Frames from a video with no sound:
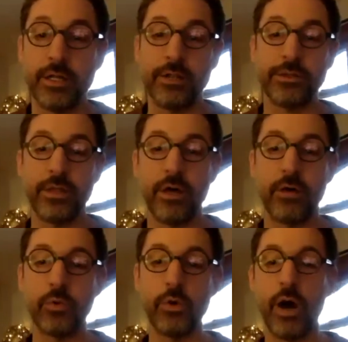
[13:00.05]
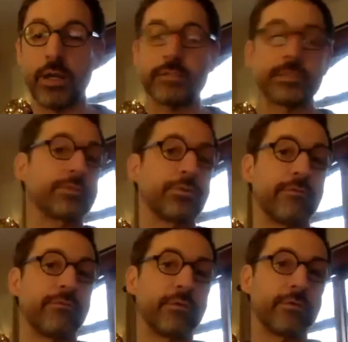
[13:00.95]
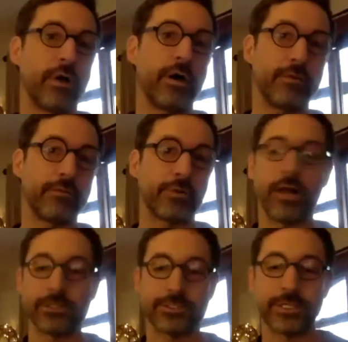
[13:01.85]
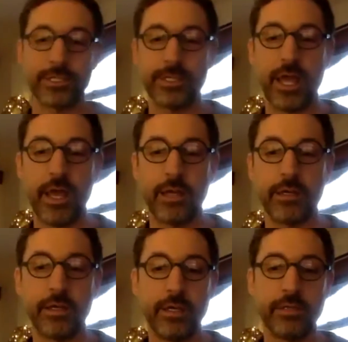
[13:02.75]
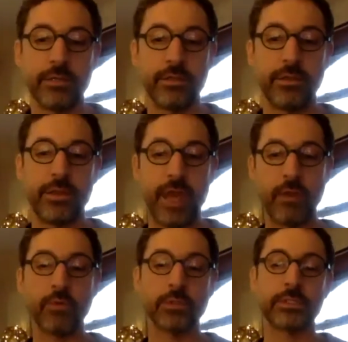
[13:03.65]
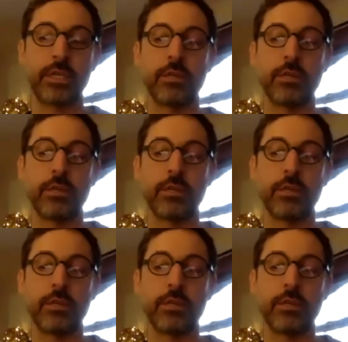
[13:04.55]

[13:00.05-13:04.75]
Wuhan Institute of Virology, and they were sending